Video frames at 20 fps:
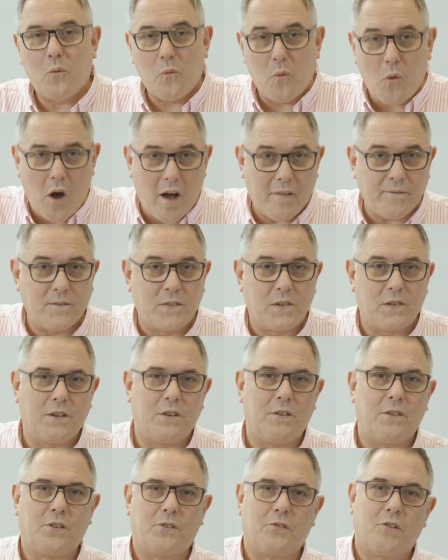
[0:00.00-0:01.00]
1,
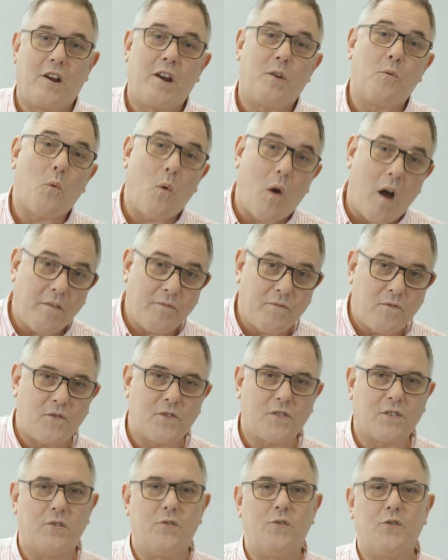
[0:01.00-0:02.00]
2, 3, 1,
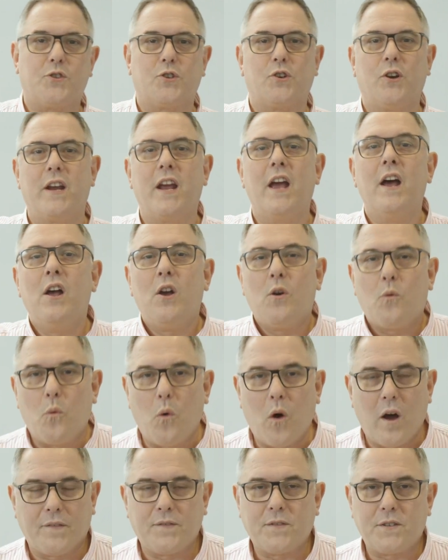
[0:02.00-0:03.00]
2, 3,
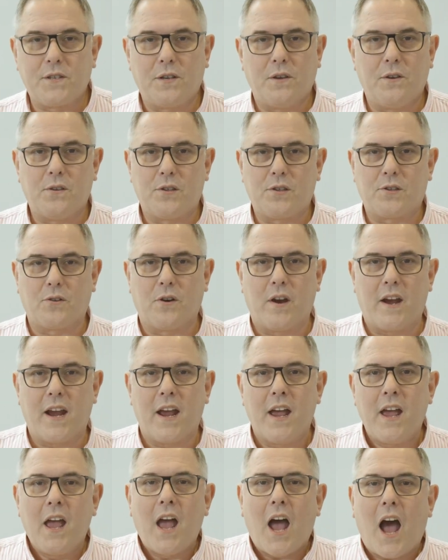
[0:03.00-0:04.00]
1, 2, 3.
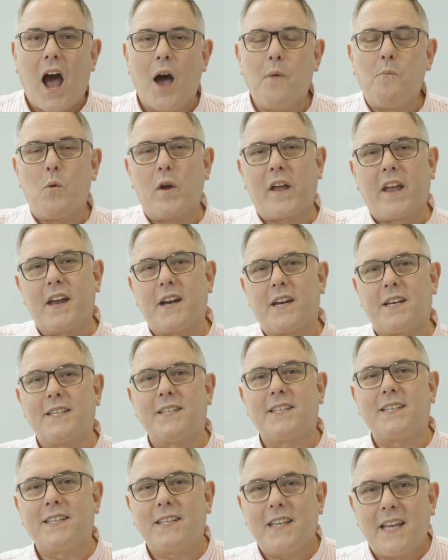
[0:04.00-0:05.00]
And we're going to
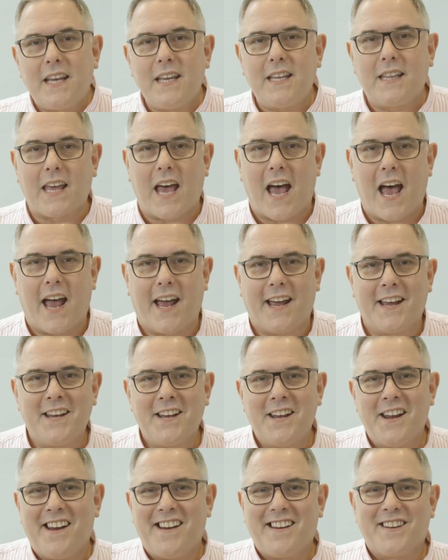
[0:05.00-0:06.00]
see that
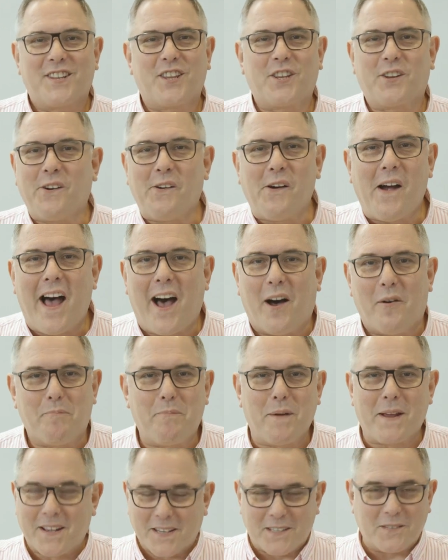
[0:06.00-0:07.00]

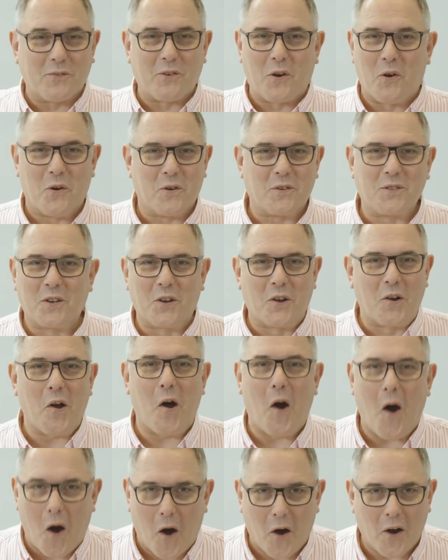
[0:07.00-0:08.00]
throughout because, of course,
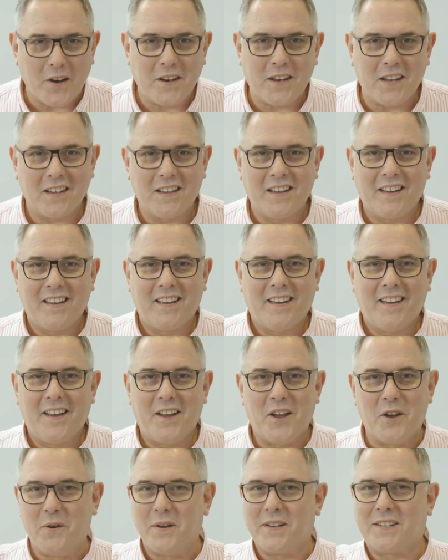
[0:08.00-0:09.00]
God,
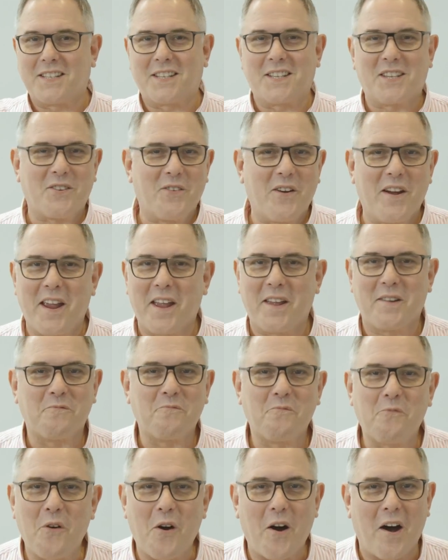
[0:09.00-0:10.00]
who is 3
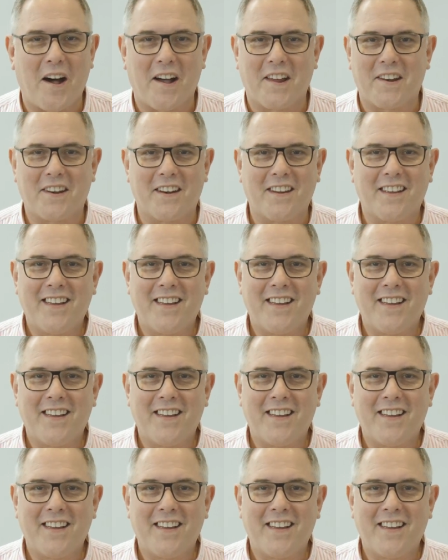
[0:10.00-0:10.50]
in 1,